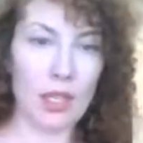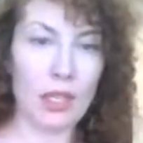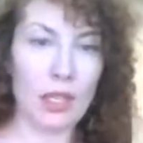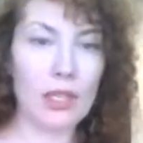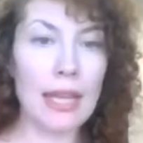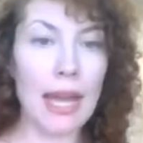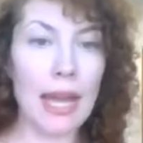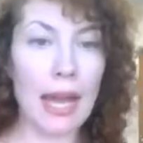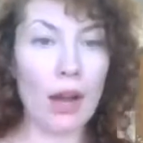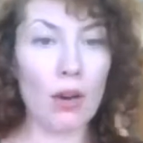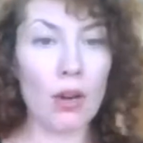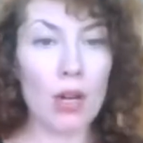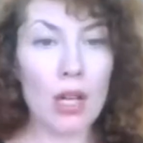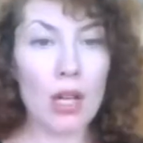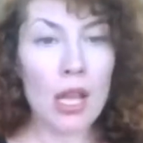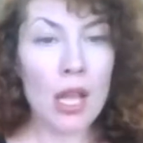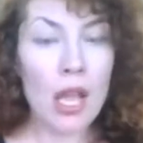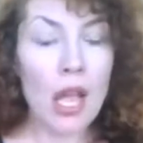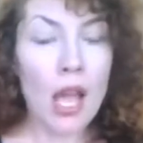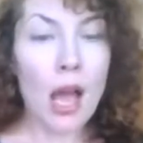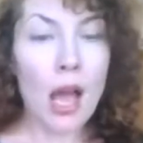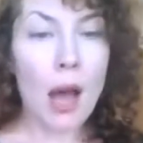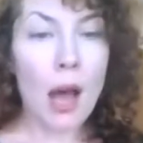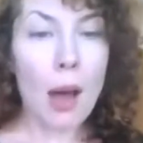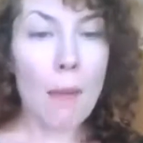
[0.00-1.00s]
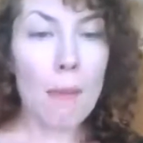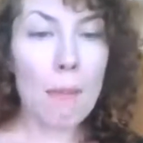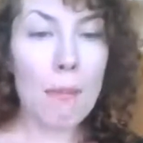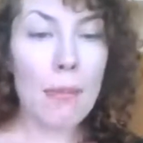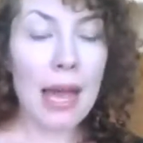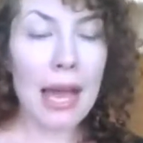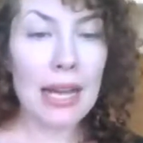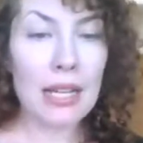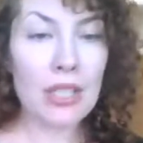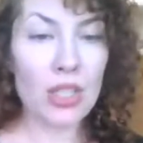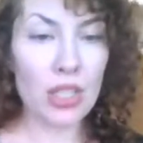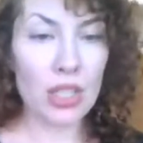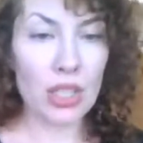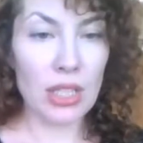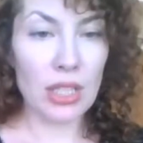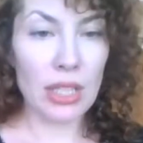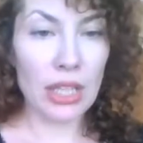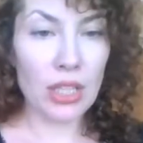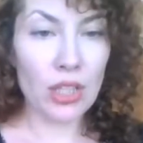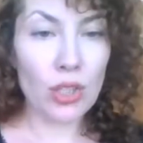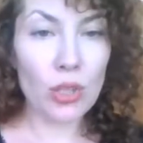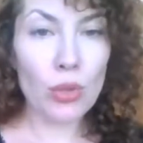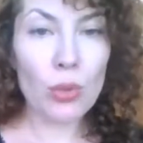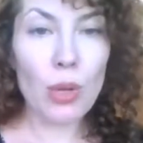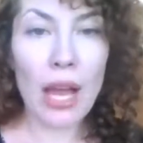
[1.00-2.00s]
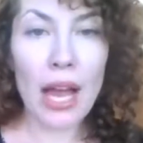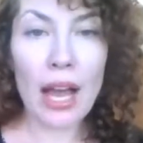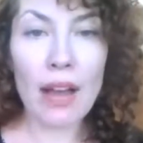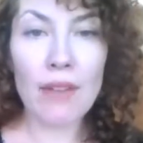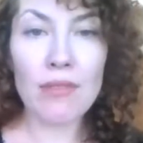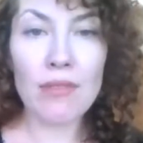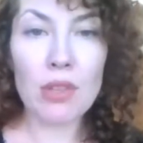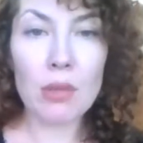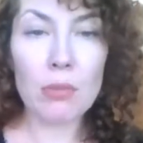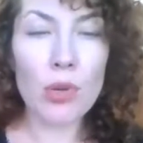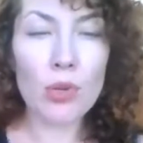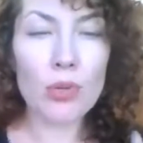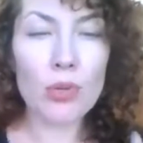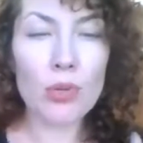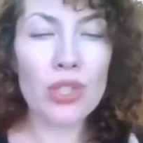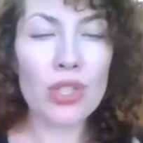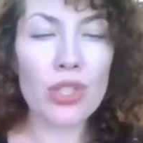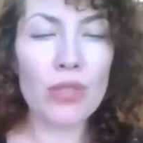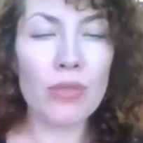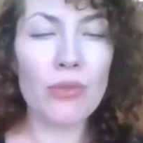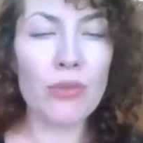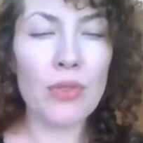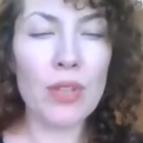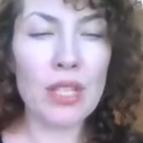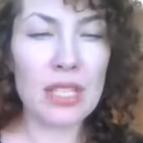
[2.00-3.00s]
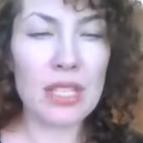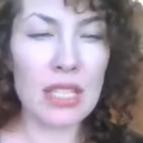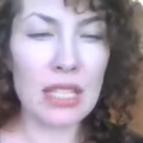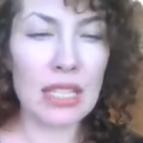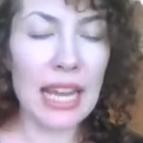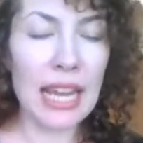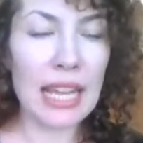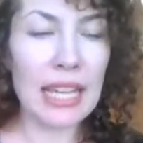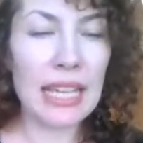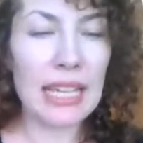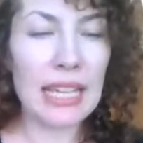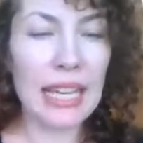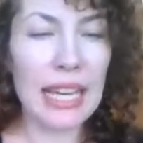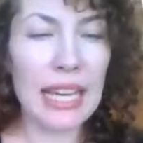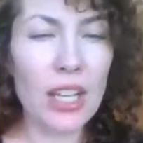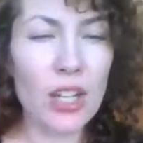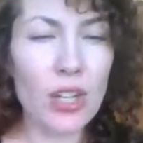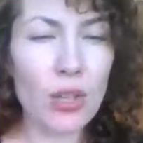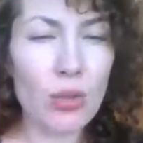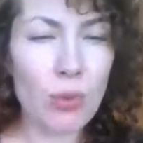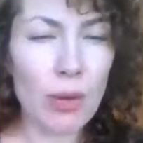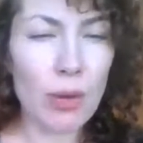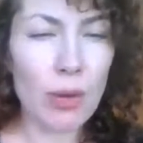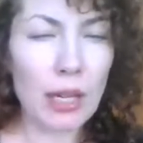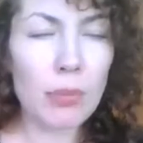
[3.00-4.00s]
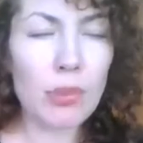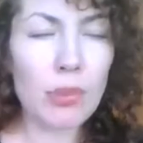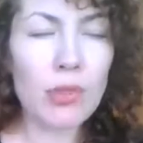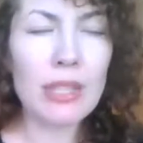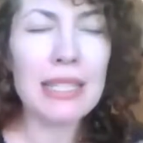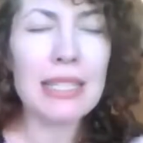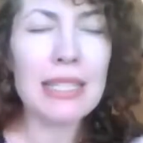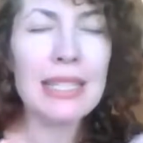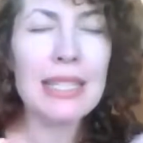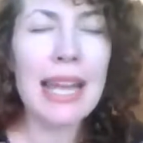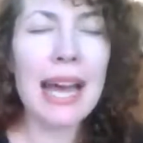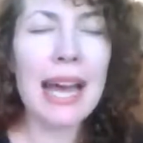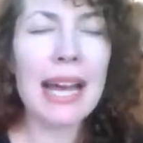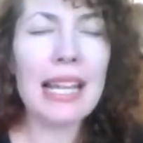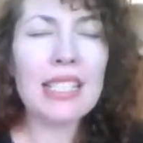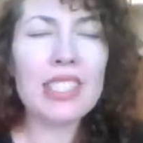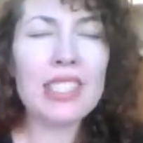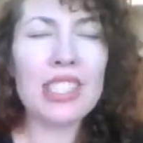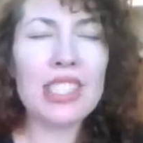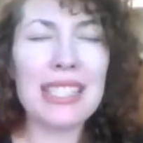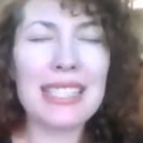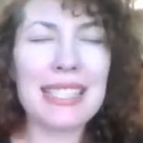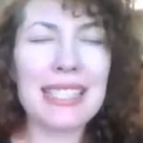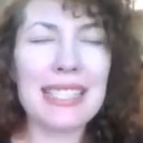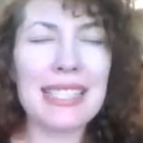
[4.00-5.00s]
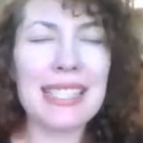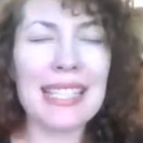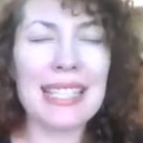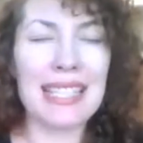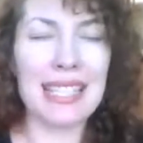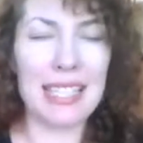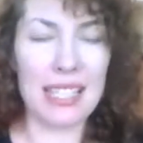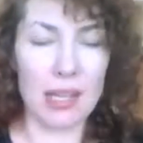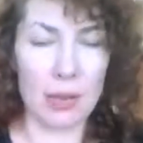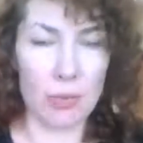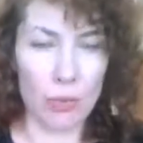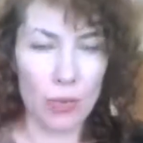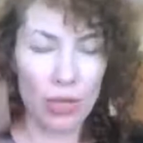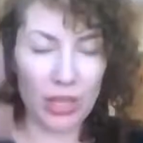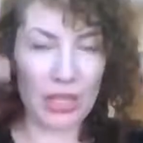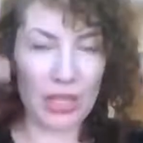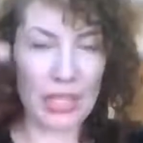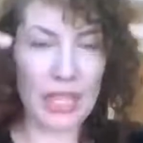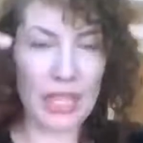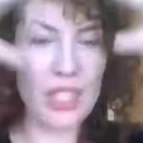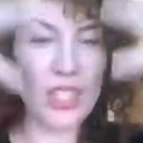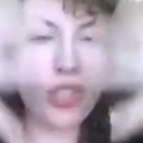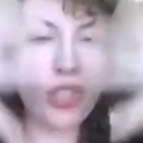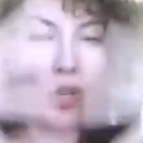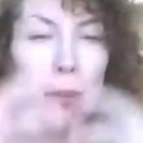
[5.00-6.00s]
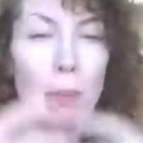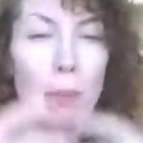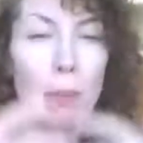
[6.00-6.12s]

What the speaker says: Now, imagine that you have the most sophisticated, incredible, intelligent system within your